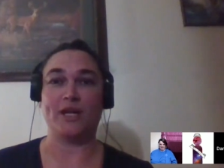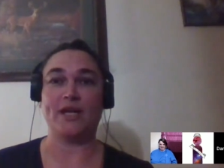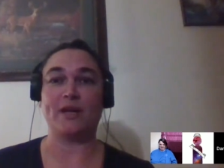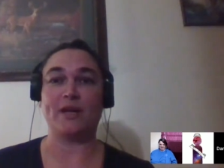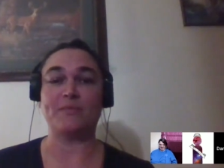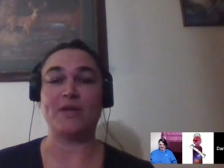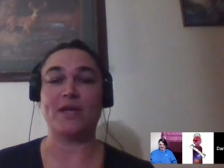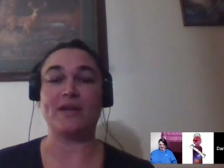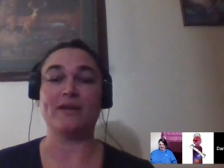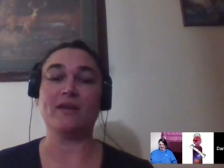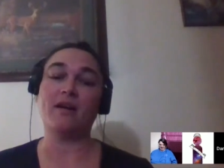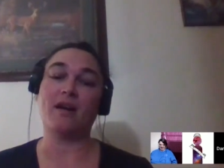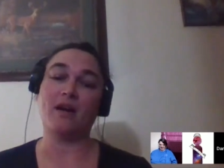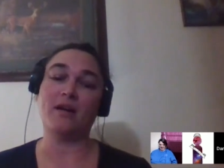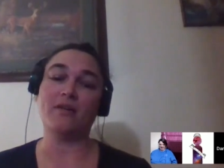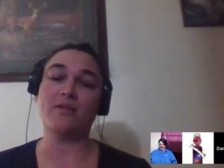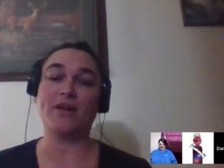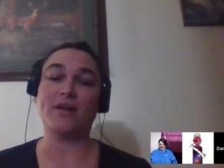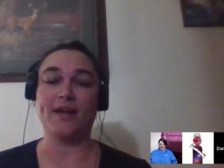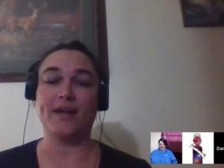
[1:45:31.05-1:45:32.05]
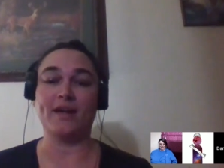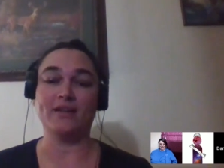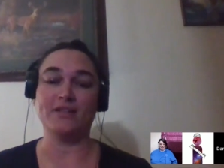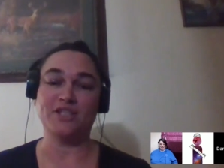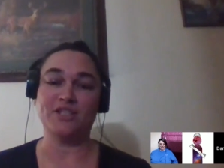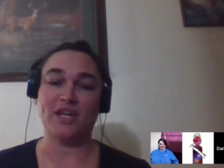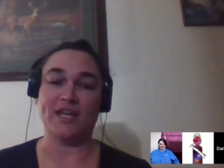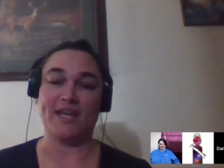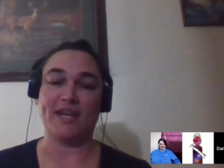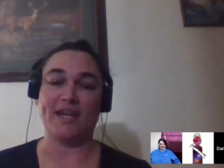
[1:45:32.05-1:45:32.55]
And I'm like, okay, I'll
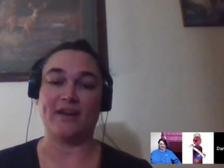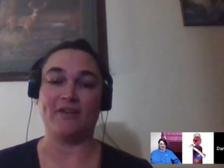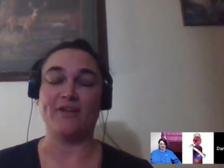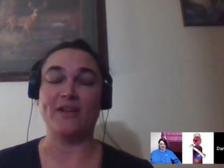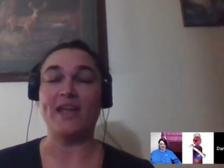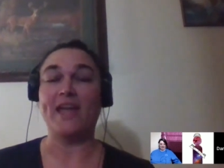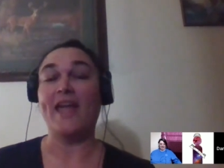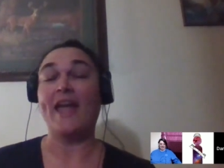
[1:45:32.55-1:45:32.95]
check it out.